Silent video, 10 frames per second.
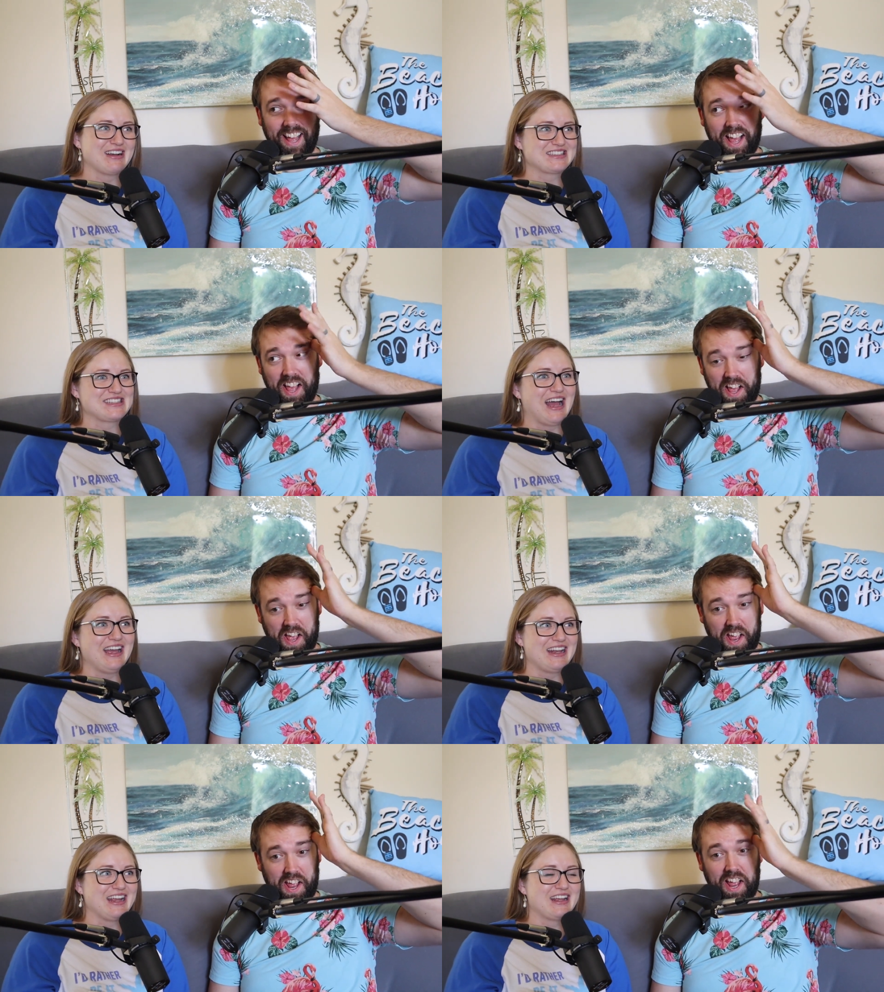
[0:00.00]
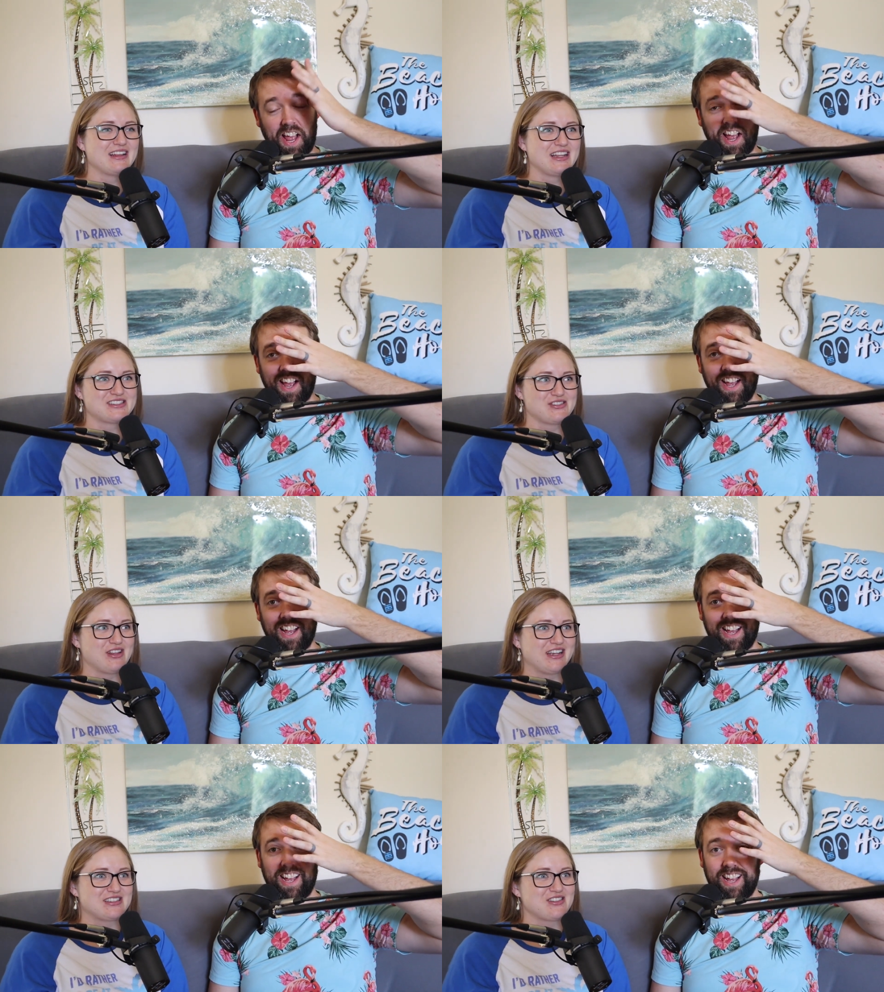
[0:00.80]
Speaker 1: How exciting!" Unless you
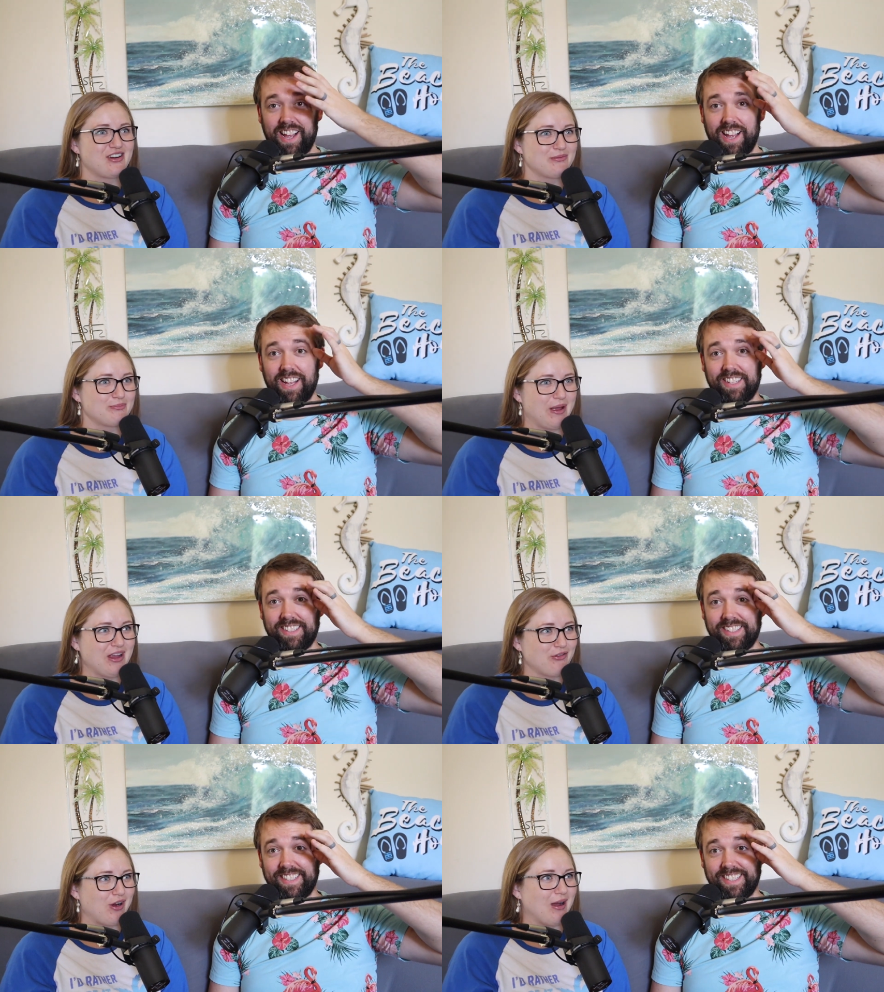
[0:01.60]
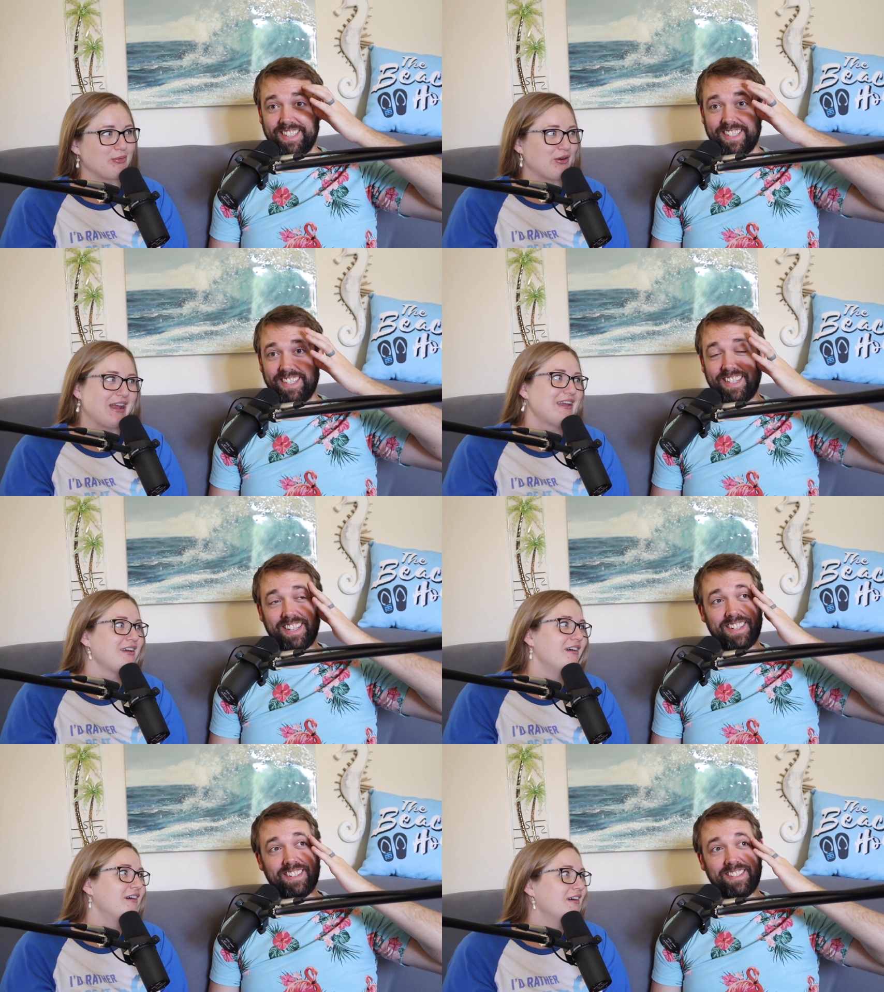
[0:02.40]
like start bank robbering
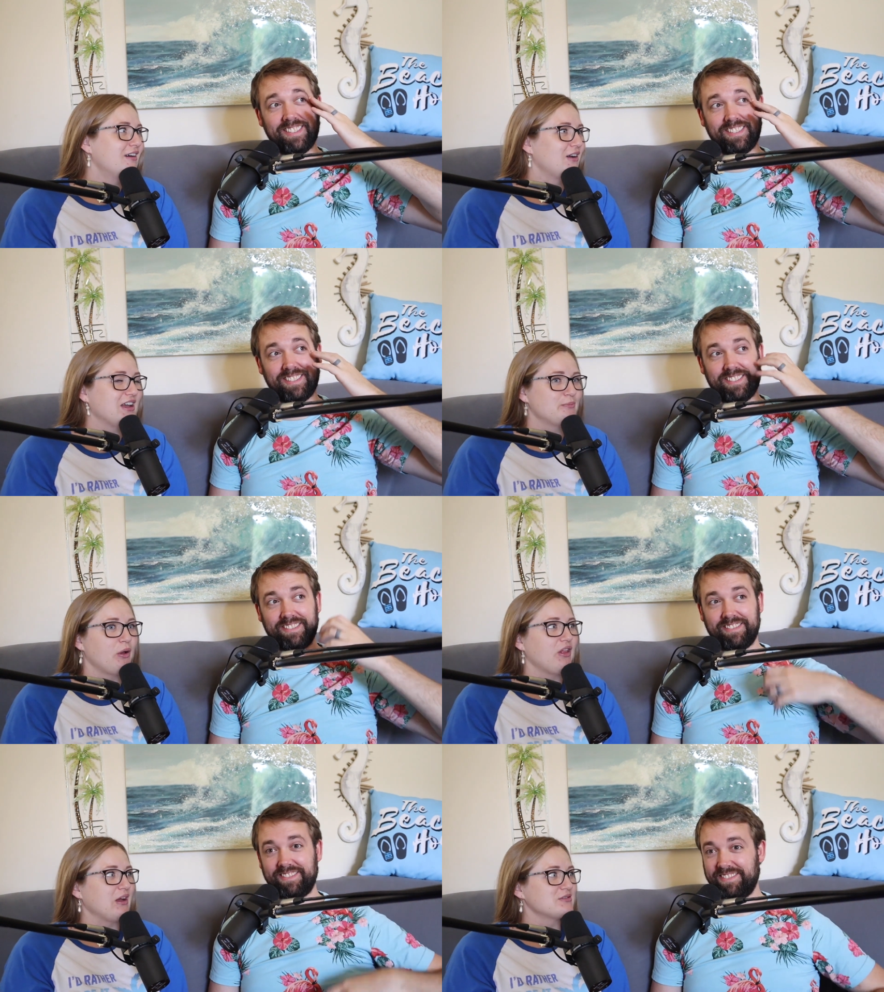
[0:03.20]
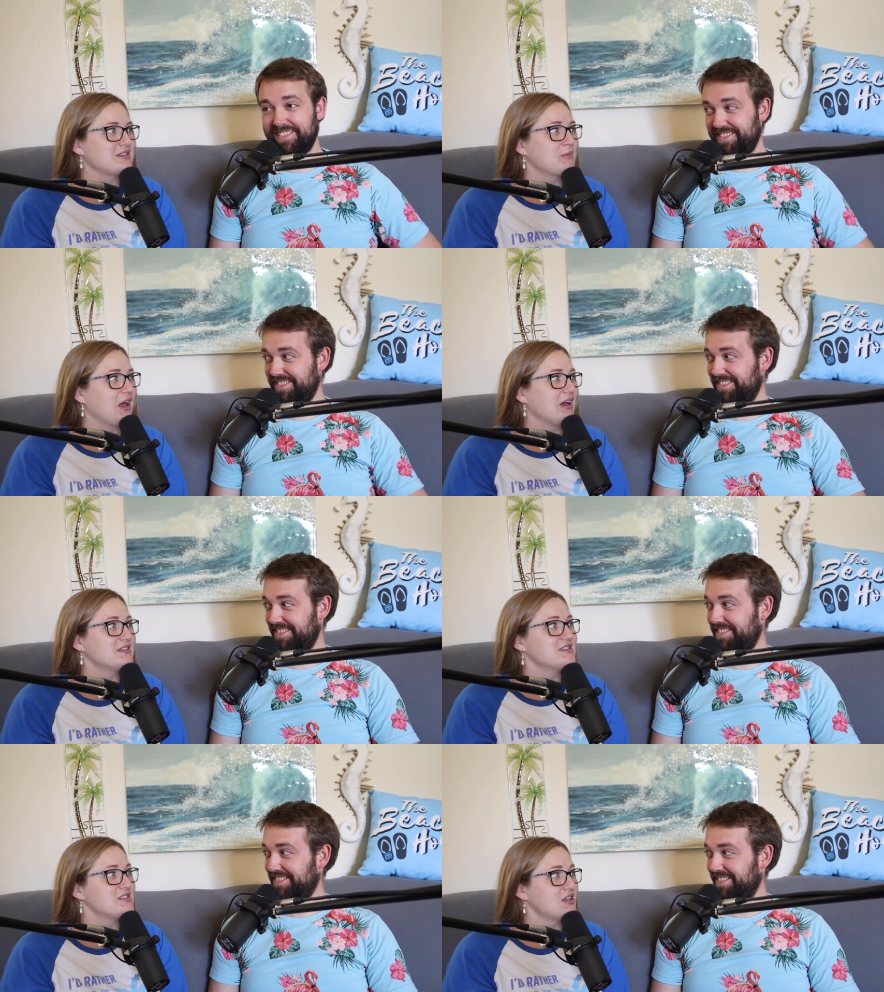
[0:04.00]
and pull out some
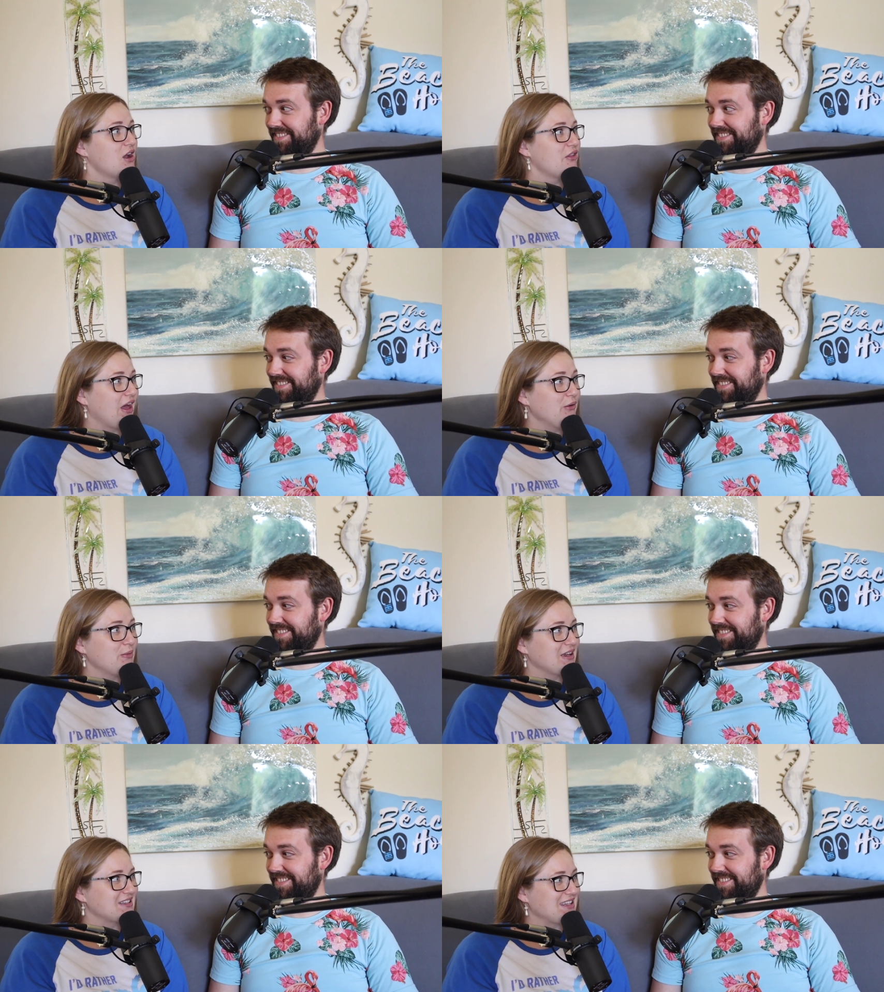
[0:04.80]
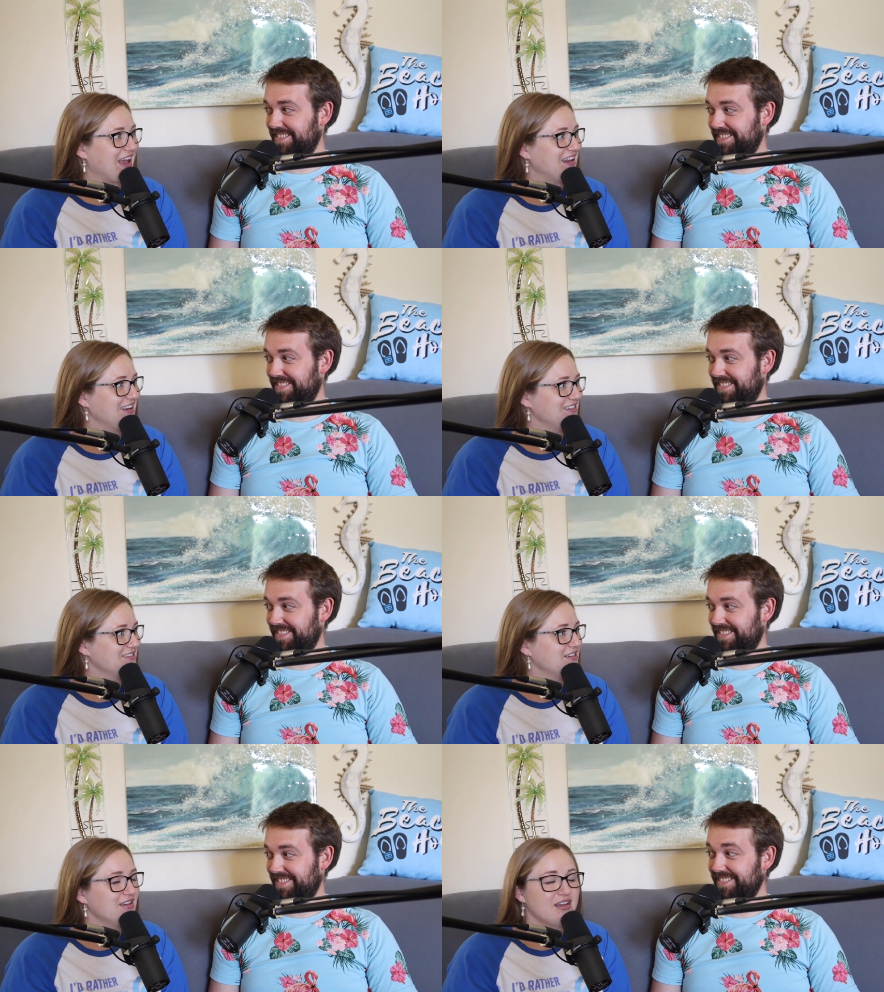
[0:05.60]
guns, you know that would be exciting.
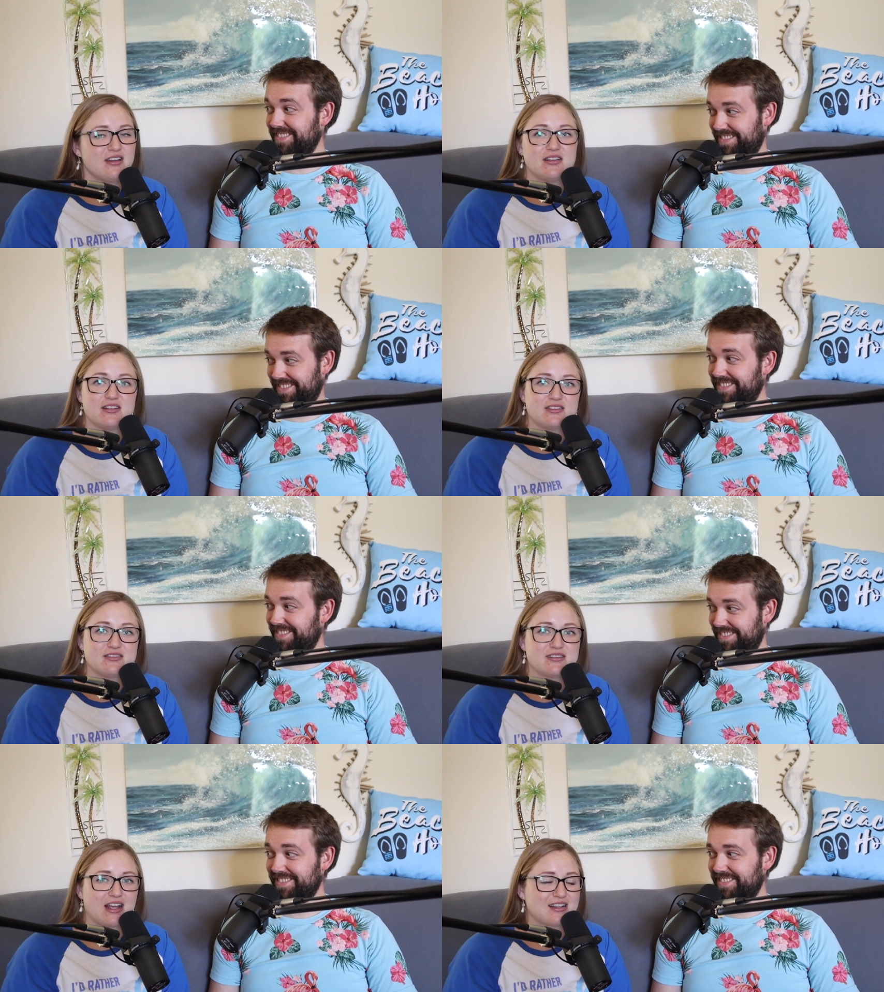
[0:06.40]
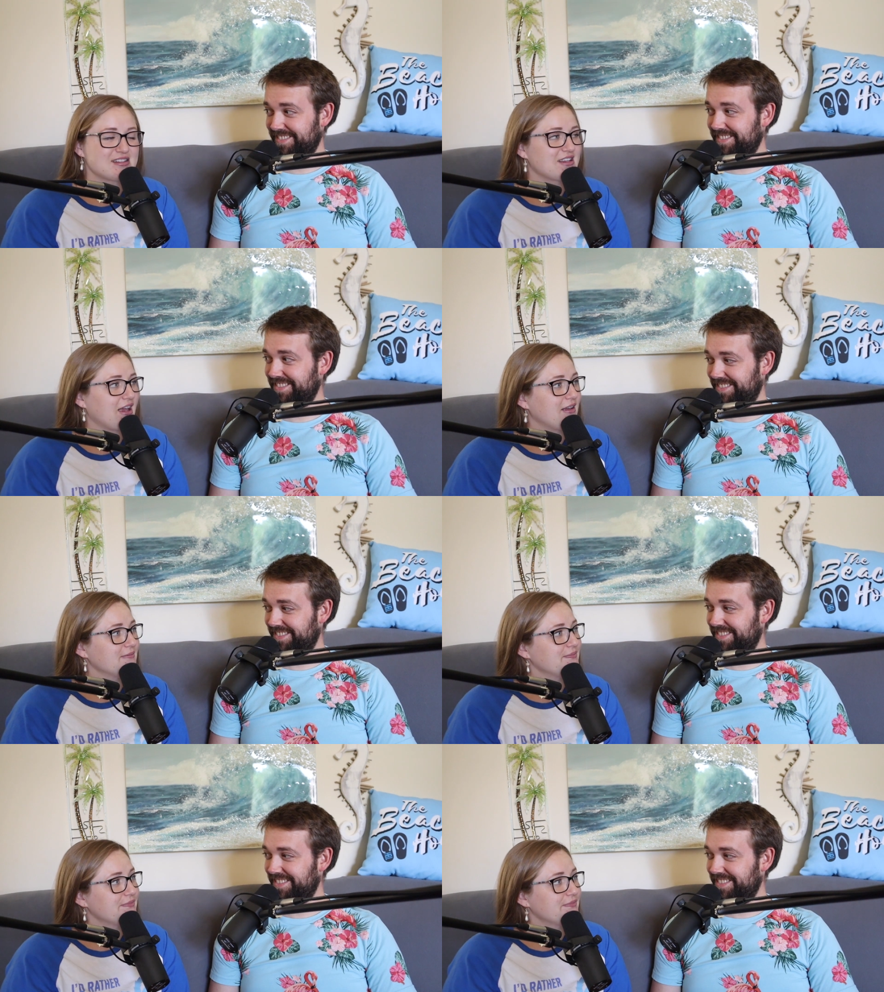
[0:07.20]
Next skit.